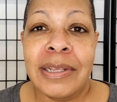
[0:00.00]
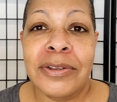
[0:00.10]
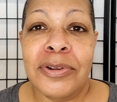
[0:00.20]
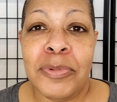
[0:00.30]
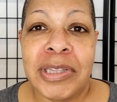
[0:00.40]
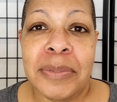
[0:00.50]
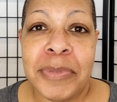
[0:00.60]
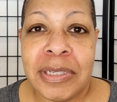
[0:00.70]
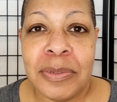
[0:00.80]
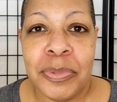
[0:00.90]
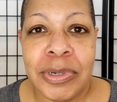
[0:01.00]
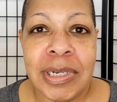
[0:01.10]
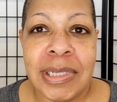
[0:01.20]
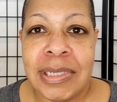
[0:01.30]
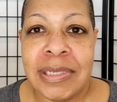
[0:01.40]
you know, what the mix up
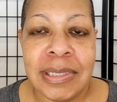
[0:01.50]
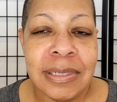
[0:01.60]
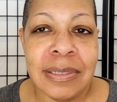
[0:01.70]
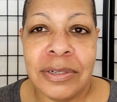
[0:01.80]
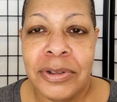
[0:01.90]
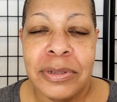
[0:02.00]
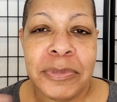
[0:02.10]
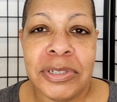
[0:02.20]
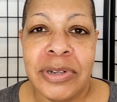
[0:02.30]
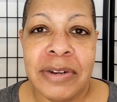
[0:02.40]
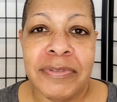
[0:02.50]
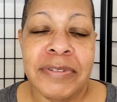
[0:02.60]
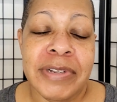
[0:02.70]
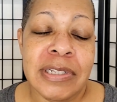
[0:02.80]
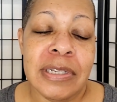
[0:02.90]
was and, you know, them just trying to
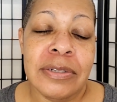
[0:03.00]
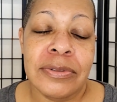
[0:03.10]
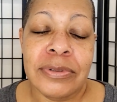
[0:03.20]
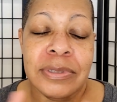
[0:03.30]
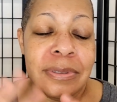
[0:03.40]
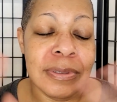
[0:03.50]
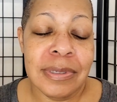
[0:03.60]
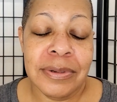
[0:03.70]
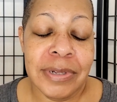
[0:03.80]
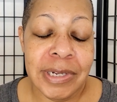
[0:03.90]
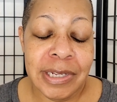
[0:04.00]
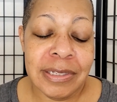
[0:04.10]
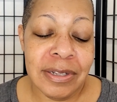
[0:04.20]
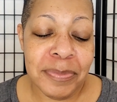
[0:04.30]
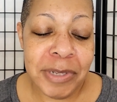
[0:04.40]
rearrange schedules and, and all of that
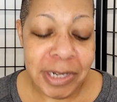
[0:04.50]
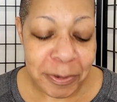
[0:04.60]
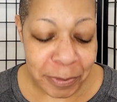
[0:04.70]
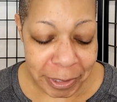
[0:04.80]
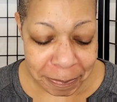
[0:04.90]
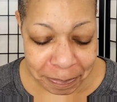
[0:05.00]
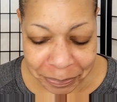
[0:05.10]
stuff. But anyway,